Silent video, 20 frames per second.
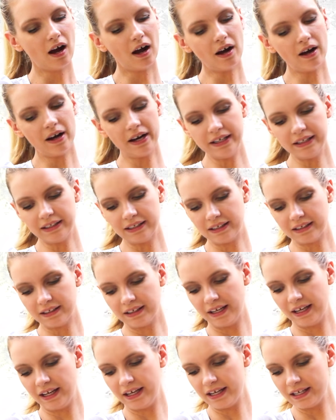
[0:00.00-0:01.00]
I think
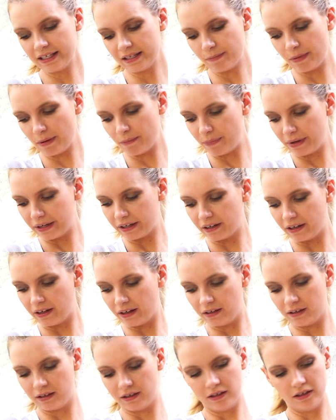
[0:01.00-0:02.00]
that he is a bit
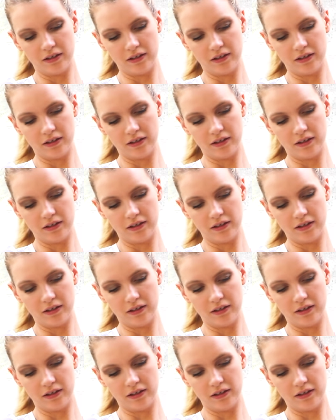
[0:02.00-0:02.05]
bigger